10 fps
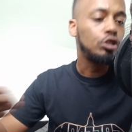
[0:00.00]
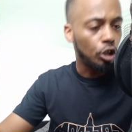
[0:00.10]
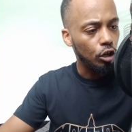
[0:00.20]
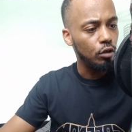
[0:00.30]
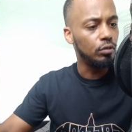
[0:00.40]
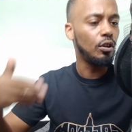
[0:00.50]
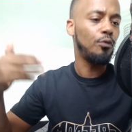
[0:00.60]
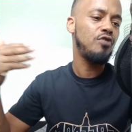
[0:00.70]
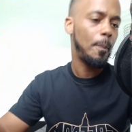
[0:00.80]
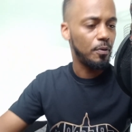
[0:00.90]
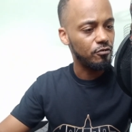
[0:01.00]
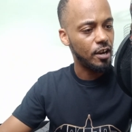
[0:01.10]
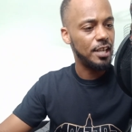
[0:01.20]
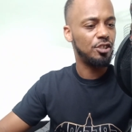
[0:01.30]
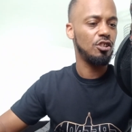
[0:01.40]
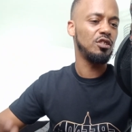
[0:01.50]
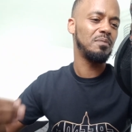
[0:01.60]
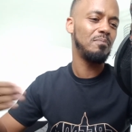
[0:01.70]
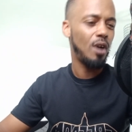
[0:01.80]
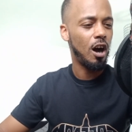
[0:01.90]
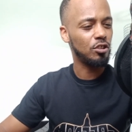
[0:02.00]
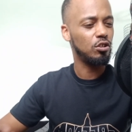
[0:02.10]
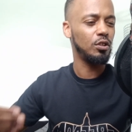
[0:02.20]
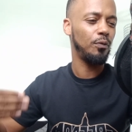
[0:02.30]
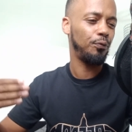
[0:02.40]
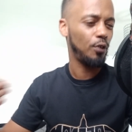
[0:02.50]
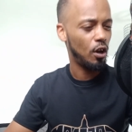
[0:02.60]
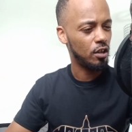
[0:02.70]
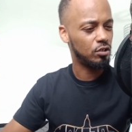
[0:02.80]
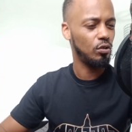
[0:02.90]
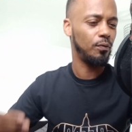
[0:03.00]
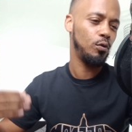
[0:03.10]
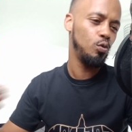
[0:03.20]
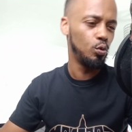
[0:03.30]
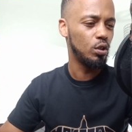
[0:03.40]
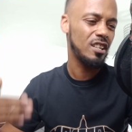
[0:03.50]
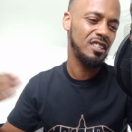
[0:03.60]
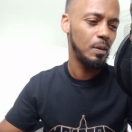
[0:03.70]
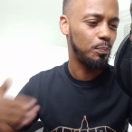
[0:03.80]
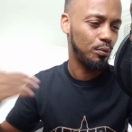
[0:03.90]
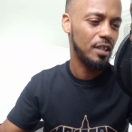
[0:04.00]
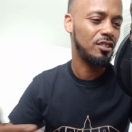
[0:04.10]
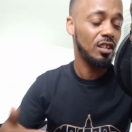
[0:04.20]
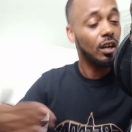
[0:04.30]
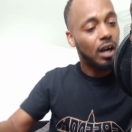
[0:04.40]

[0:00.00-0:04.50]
to the reparations march on the 1st of August in Brixton.